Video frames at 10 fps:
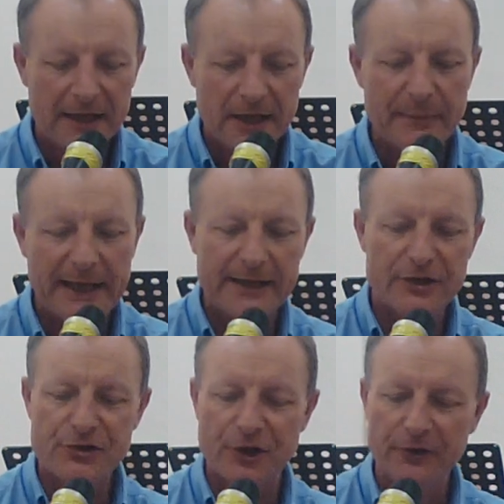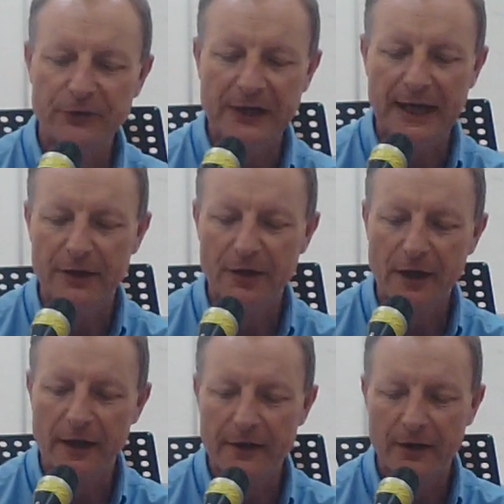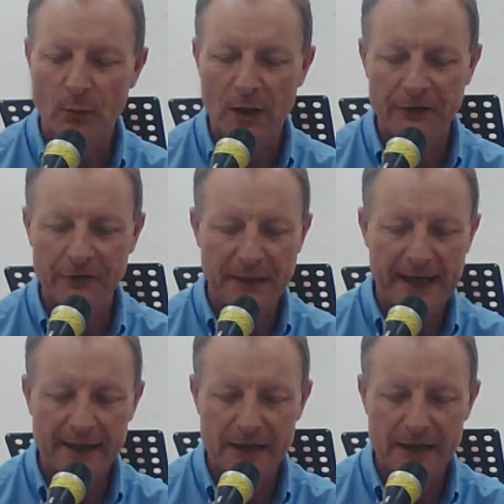He made each turtle stand on another one's back,